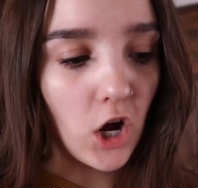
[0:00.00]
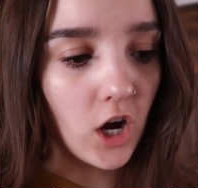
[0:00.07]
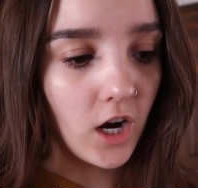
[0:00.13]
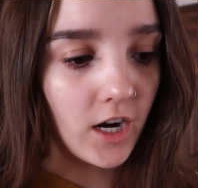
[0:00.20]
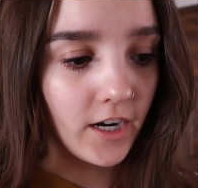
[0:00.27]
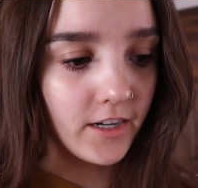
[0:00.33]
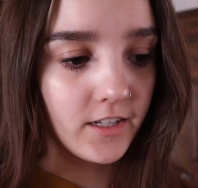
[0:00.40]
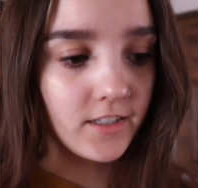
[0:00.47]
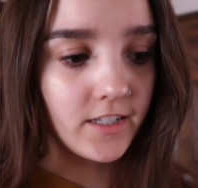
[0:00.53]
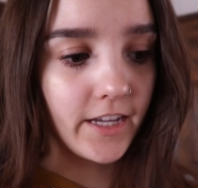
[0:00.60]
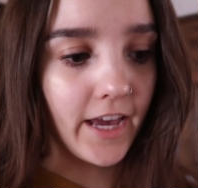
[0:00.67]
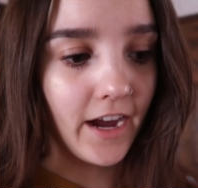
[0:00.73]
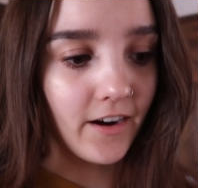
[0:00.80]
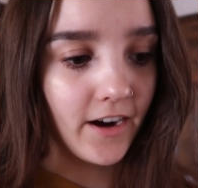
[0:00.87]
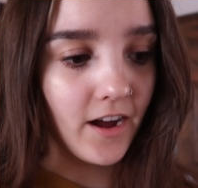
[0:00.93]
hard
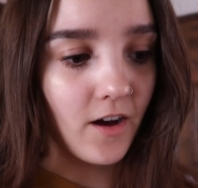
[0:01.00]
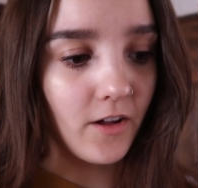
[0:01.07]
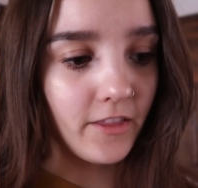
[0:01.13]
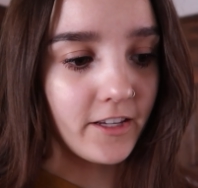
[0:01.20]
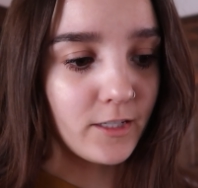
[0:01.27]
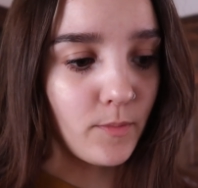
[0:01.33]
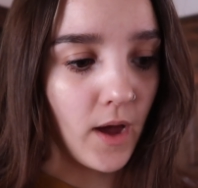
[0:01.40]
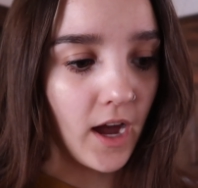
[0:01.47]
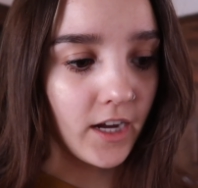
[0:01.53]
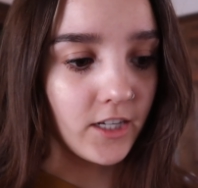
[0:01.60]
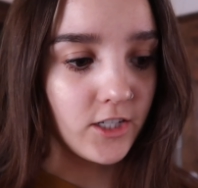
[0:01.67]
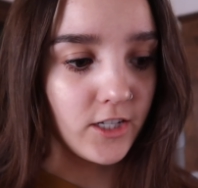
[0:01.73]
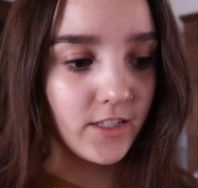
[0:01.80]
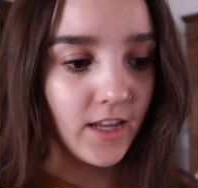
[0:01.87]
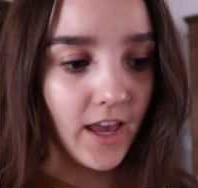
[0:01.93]
to carry all these
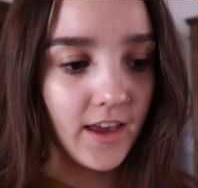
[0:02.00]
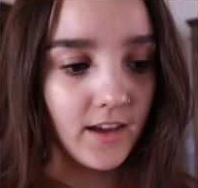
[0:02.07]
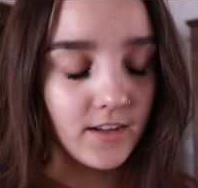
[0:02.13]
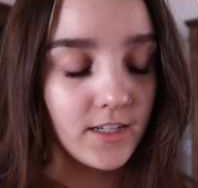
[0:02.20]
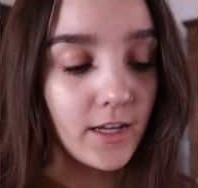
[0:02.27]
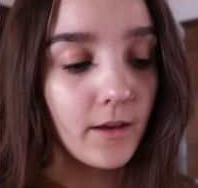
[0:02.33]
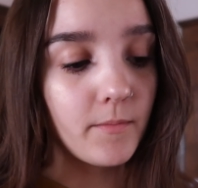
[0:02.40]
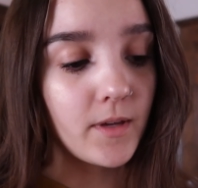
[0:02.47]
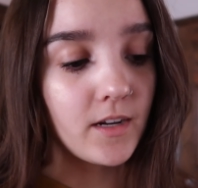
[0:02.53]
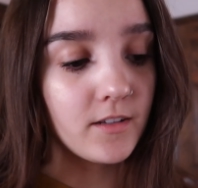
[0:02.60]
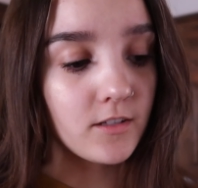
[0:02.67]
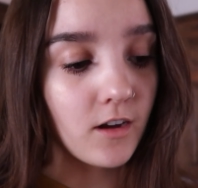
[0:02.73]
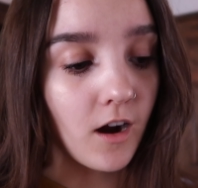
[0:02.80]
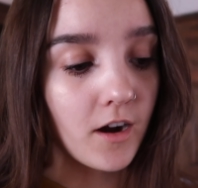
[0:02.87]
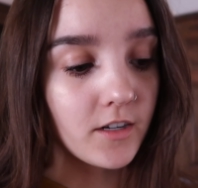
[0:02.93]
packages and him in
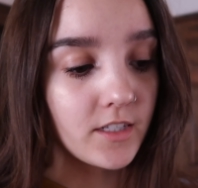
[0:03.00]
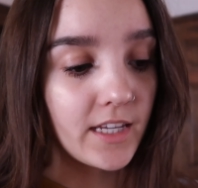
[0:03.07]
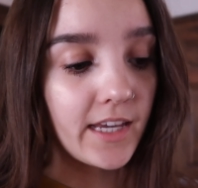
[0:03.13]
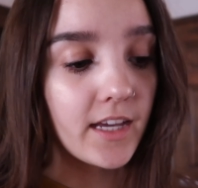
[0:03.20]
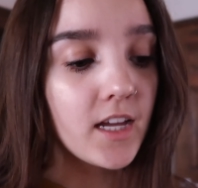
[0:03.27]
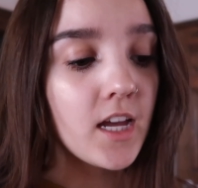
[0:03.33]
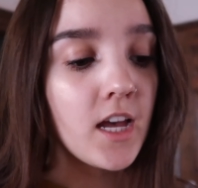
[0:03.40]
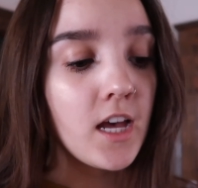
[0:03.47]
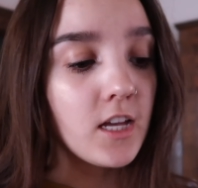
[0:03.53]
his car seat.